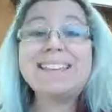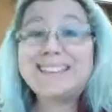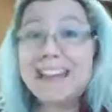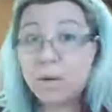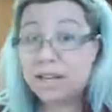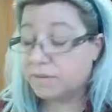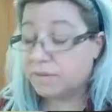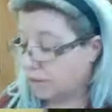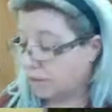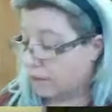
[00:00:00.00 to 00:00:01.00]
Now I can
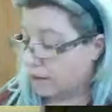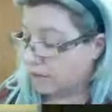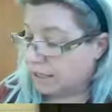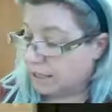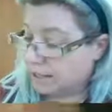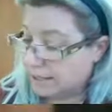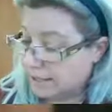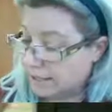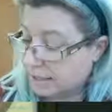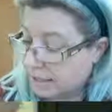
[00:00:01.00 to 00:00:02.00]
figure out the
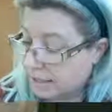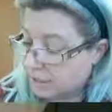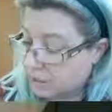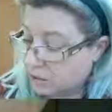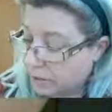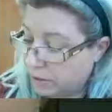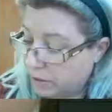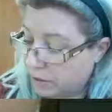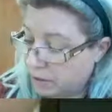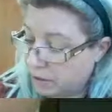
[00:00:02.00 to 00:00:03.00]
LCD
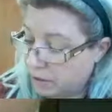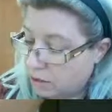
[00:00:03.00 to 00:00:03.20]
between